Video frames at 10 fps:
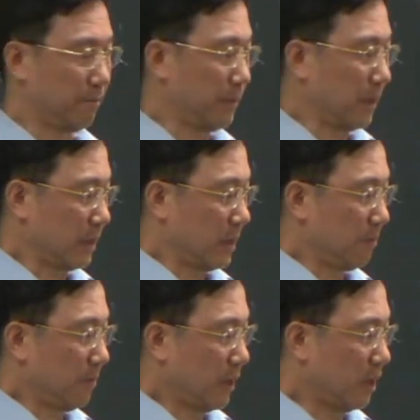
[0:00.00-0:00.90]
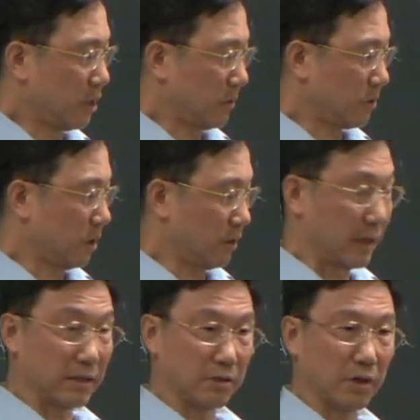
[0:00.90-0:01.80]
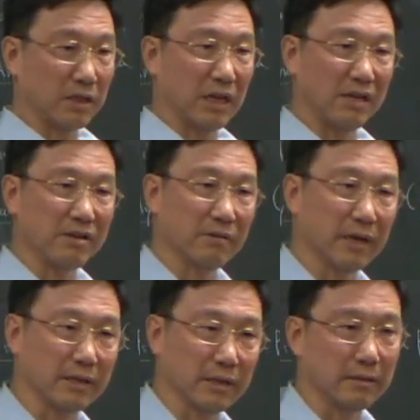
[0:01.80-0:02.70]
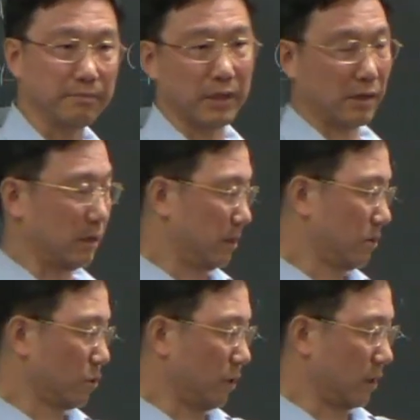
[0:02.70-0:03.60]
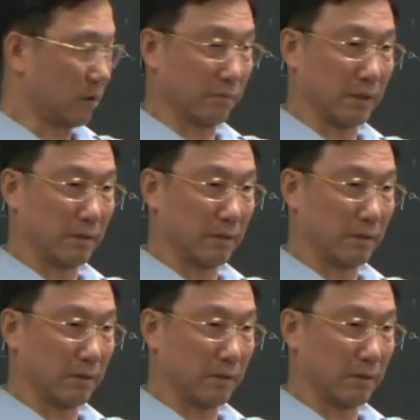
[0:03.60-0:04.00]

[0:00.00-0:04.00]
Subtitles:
But positive Stellensatz, you cannot linearize it because it's square term.